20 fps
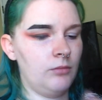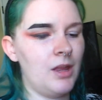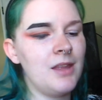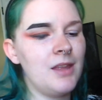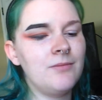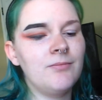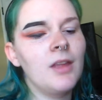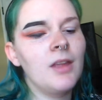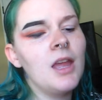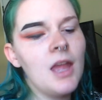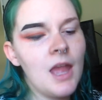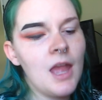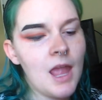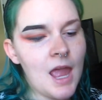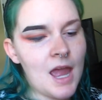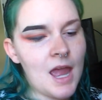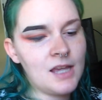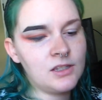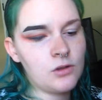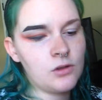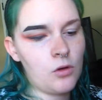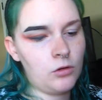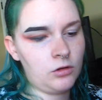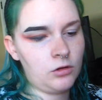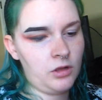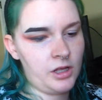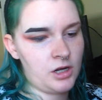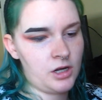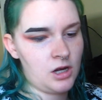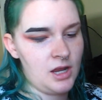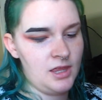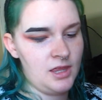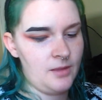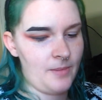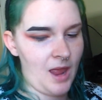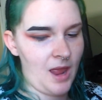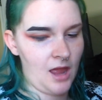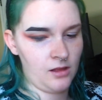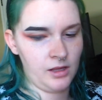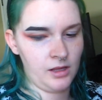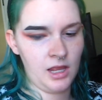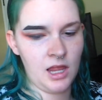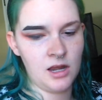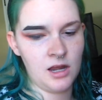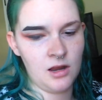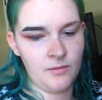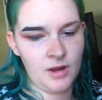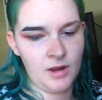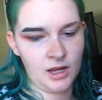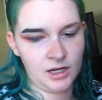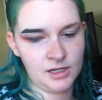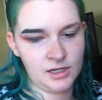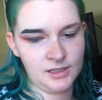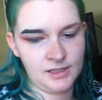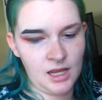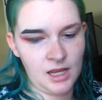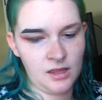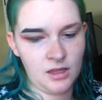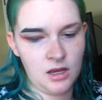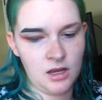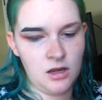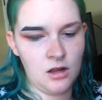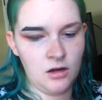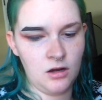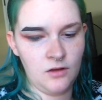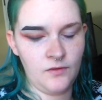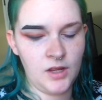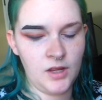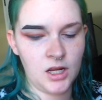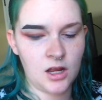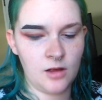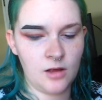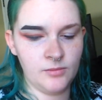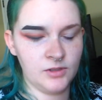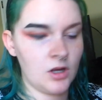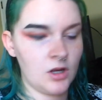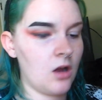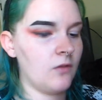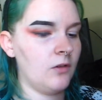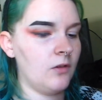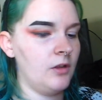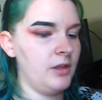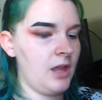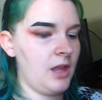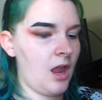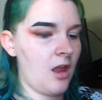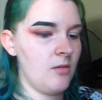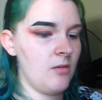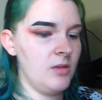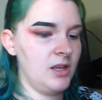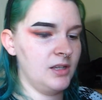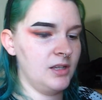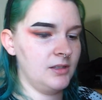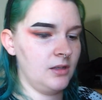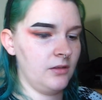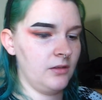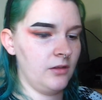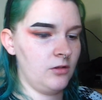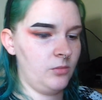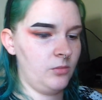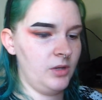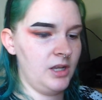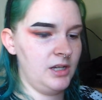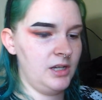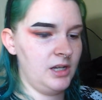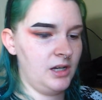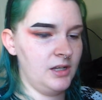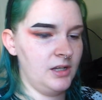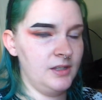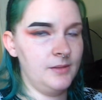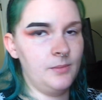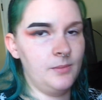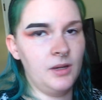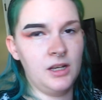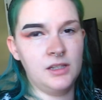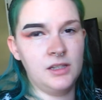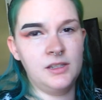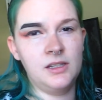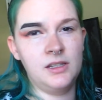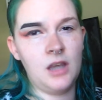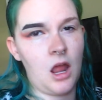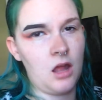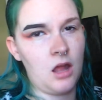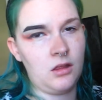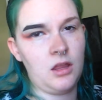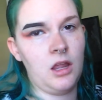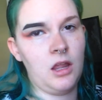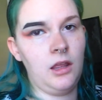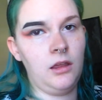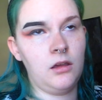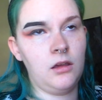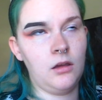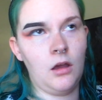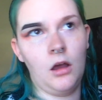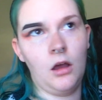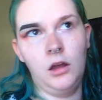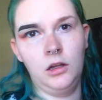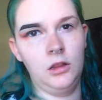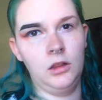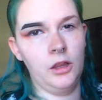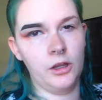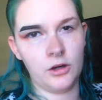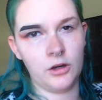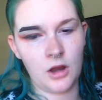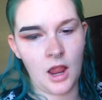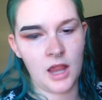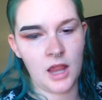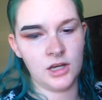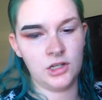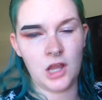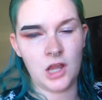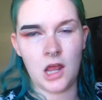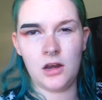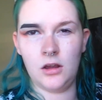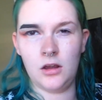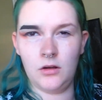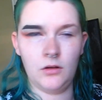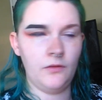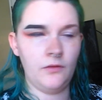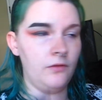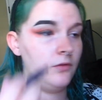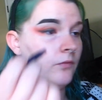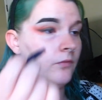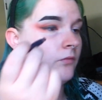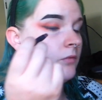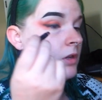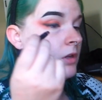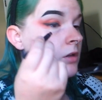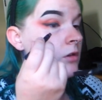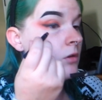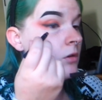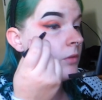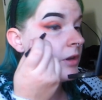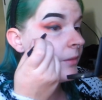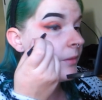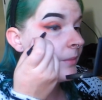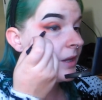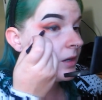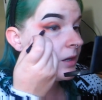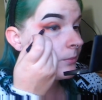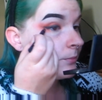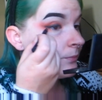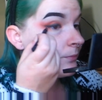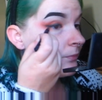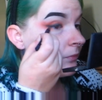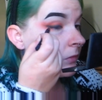It has gold glitter in the palette, and I'm not going to say that none of it comes off on the eye because a little bit does, but it's not like a glitter eyeshadow, you know what I mean.